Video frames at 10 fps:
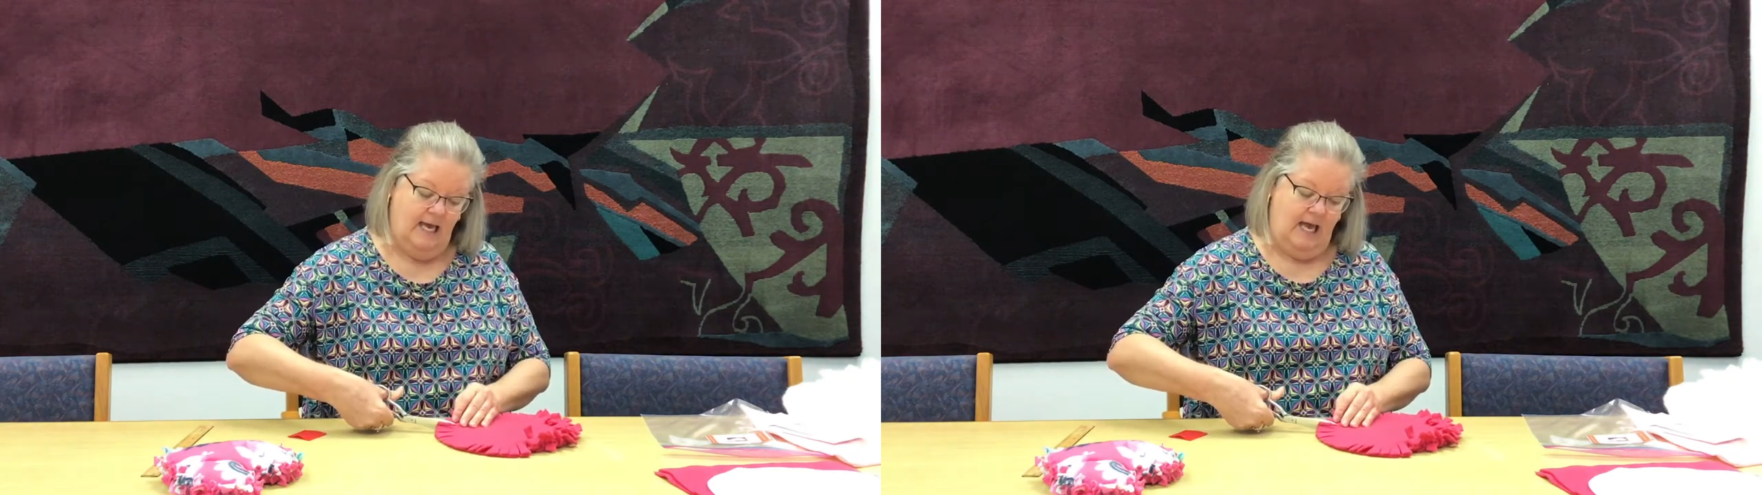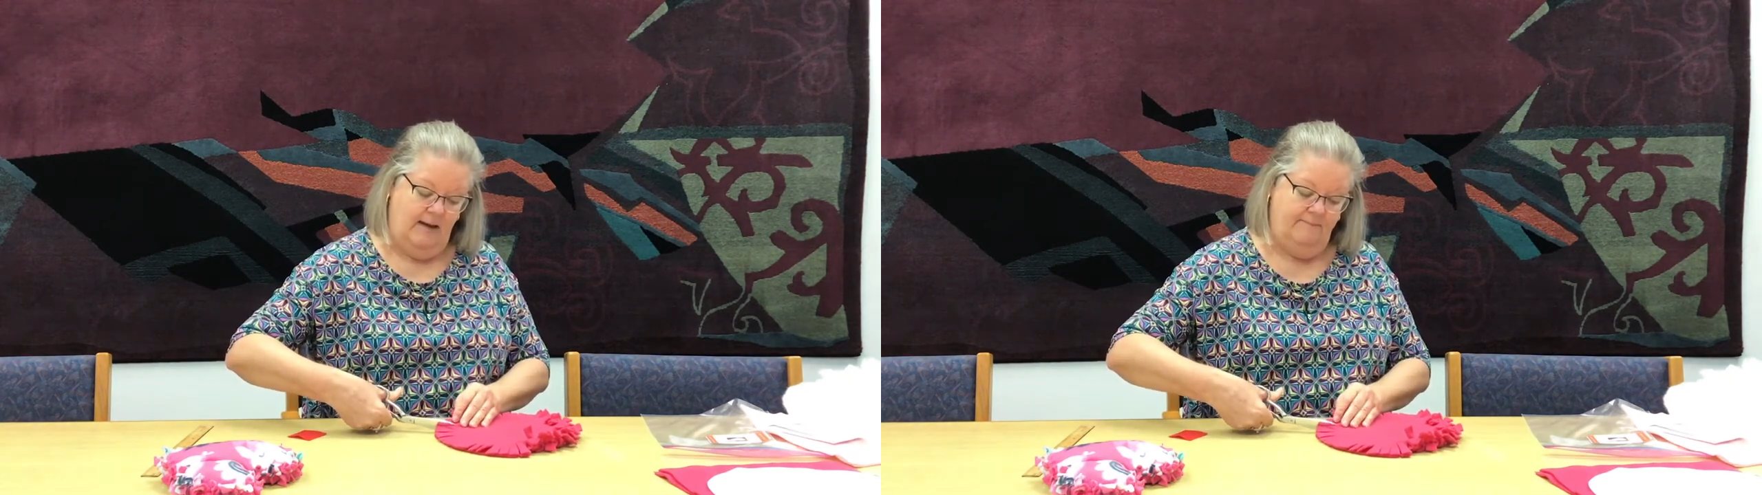
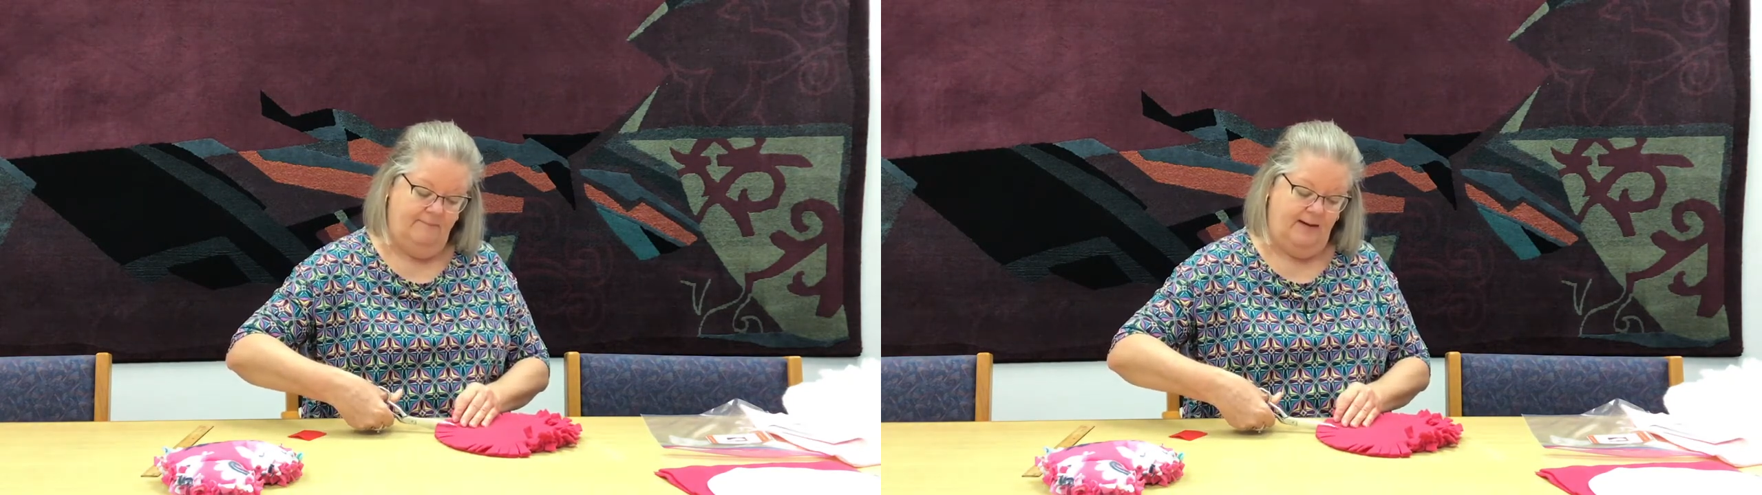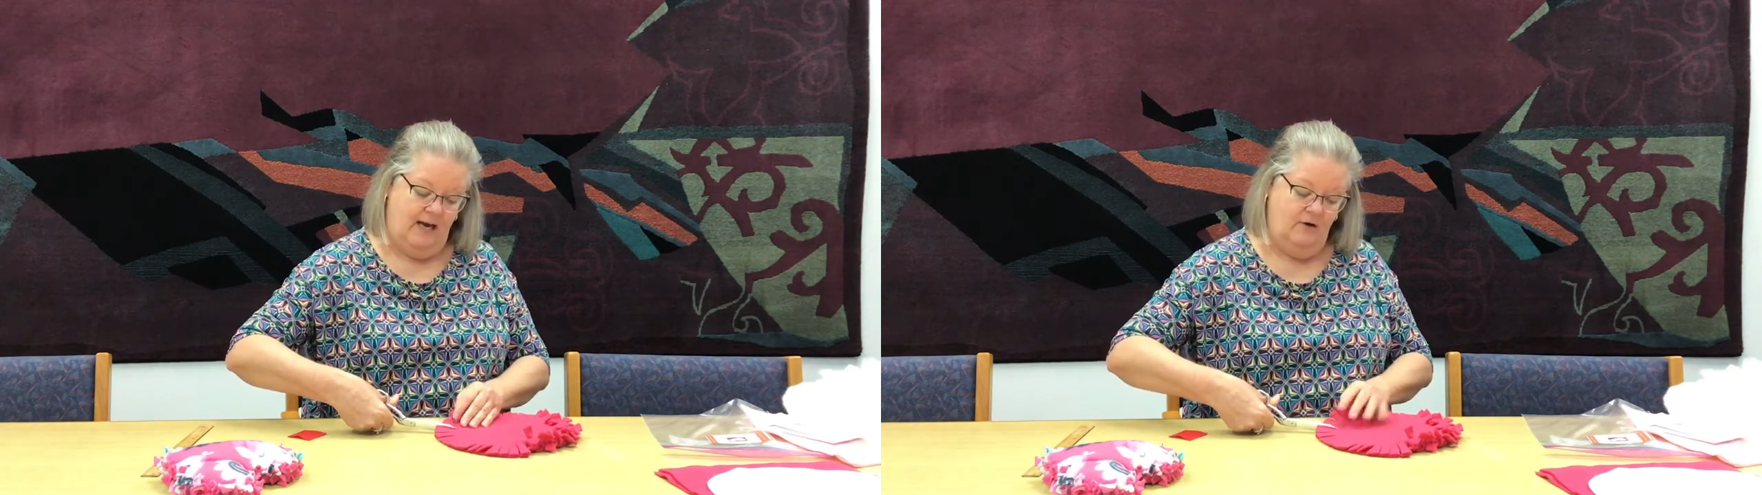
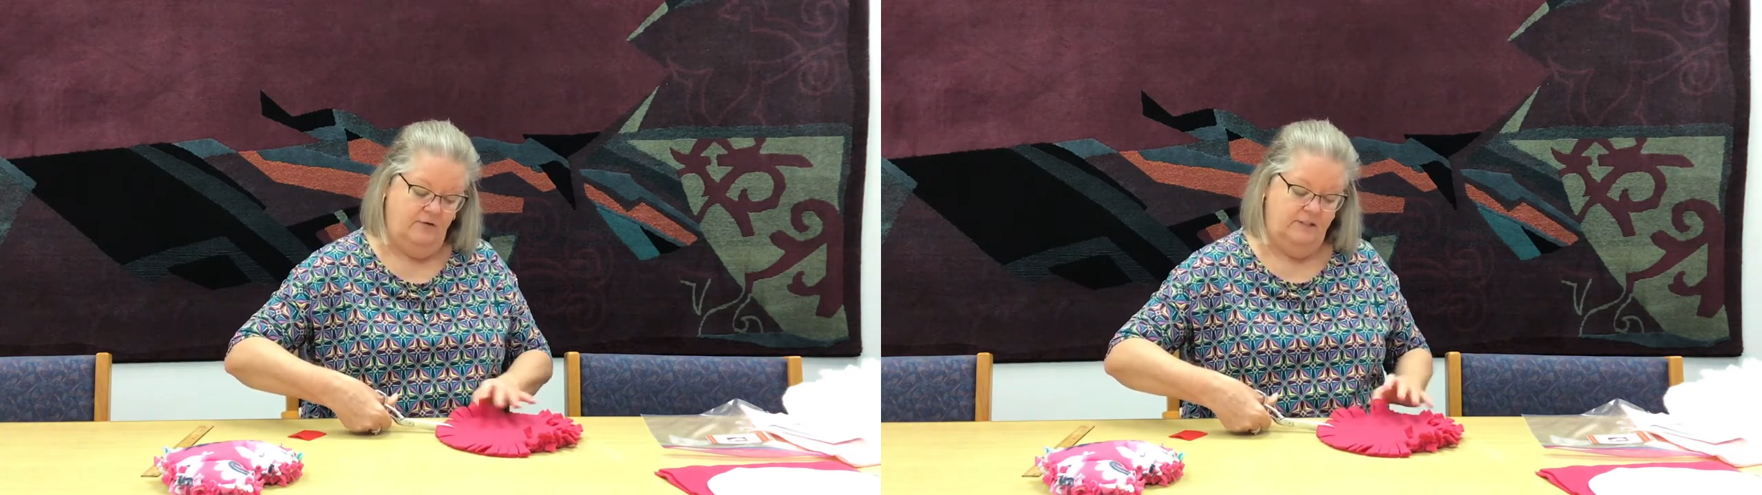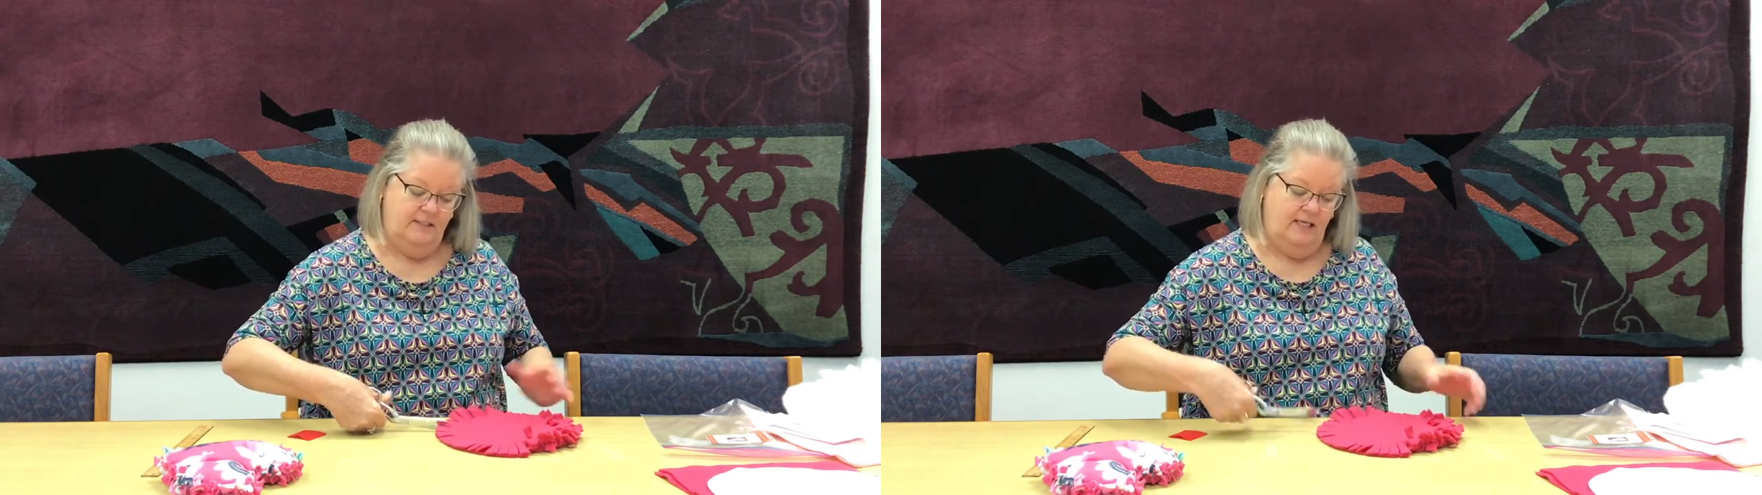
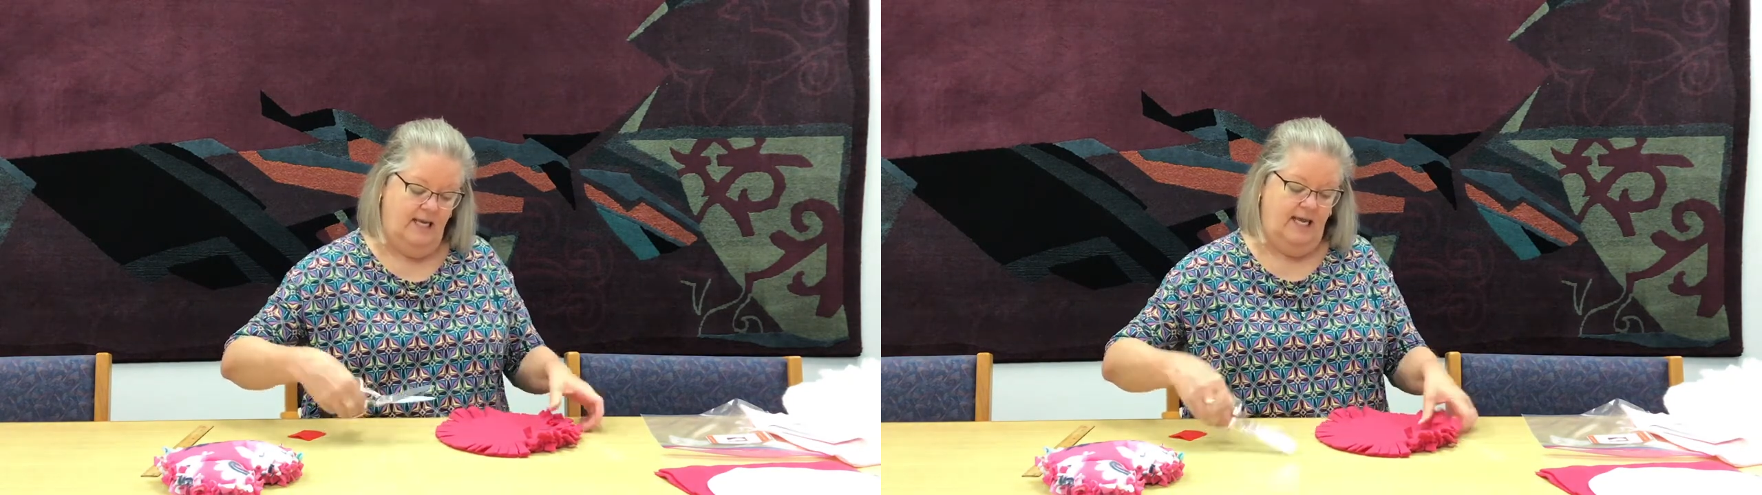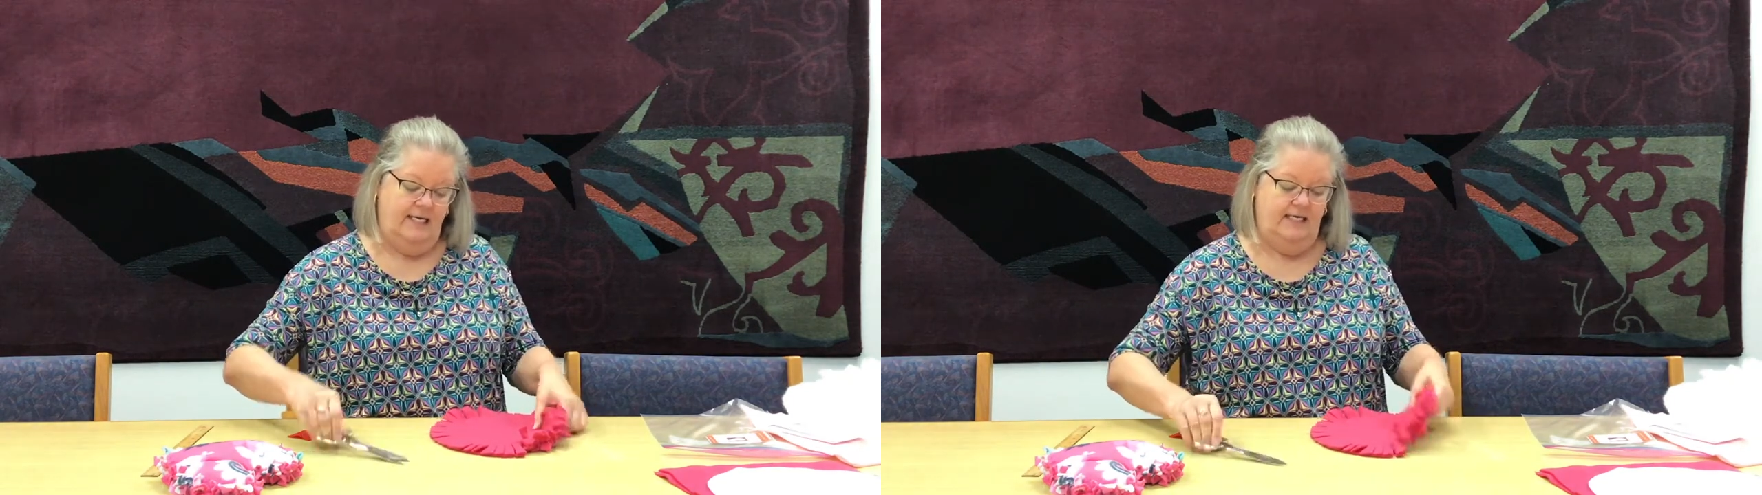about
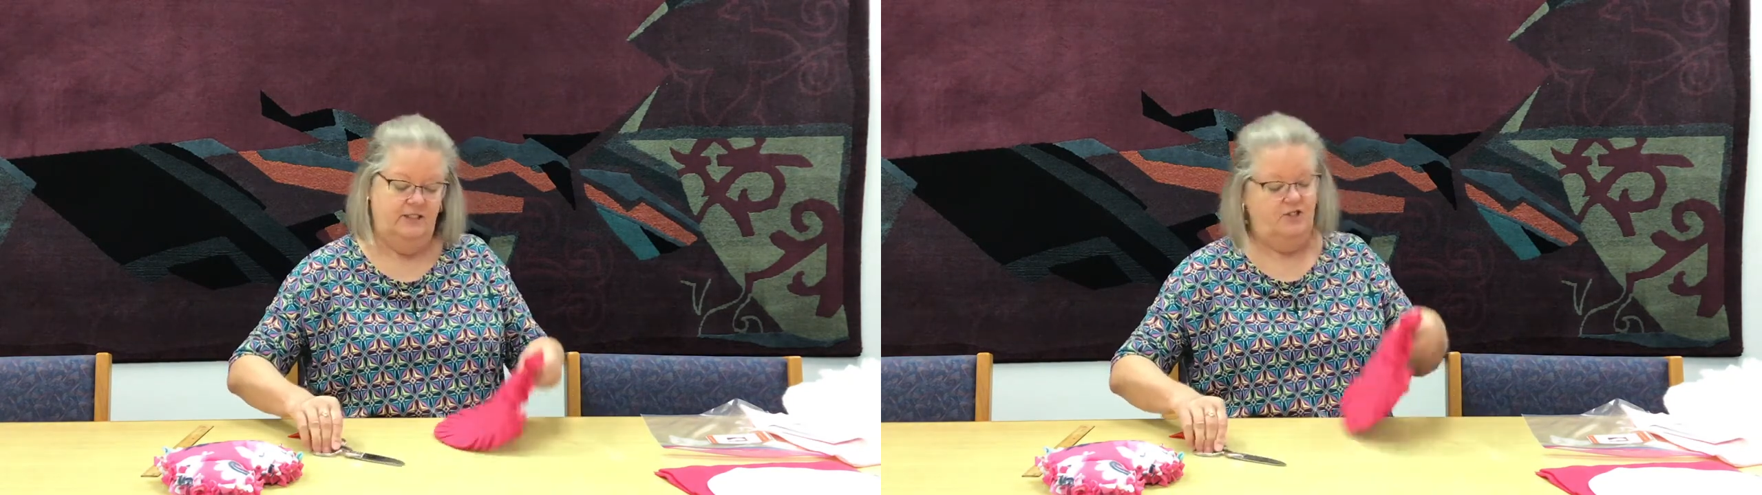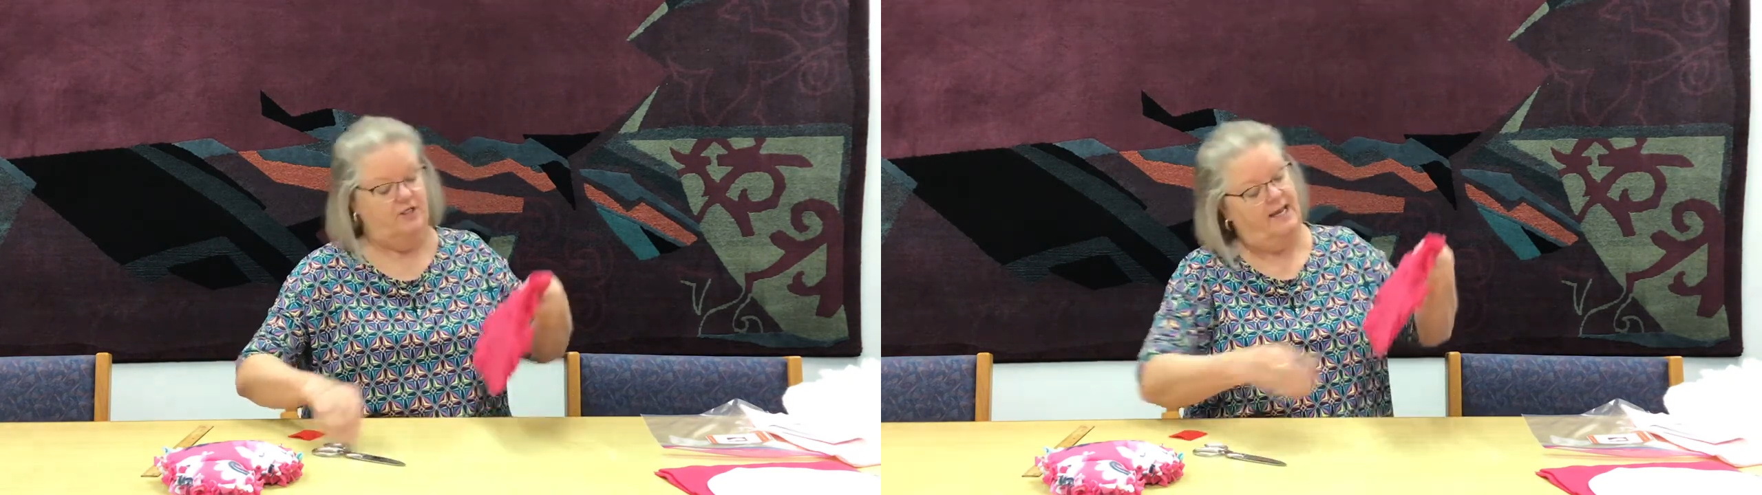an inch
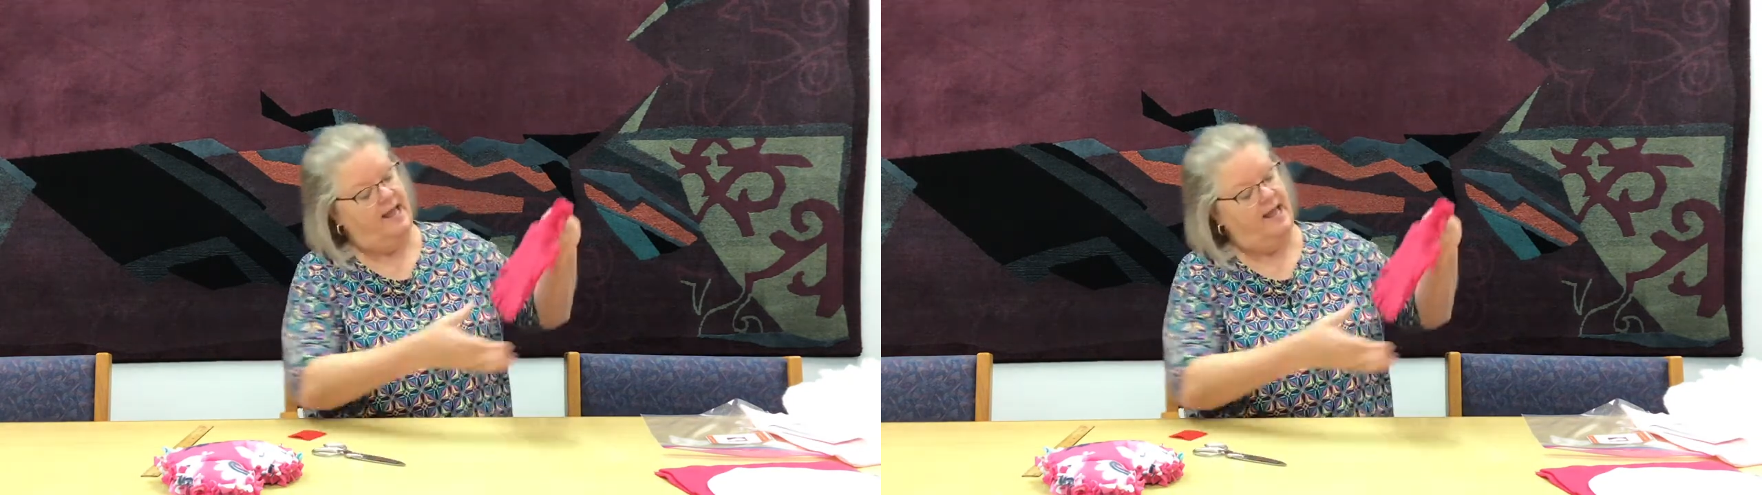and a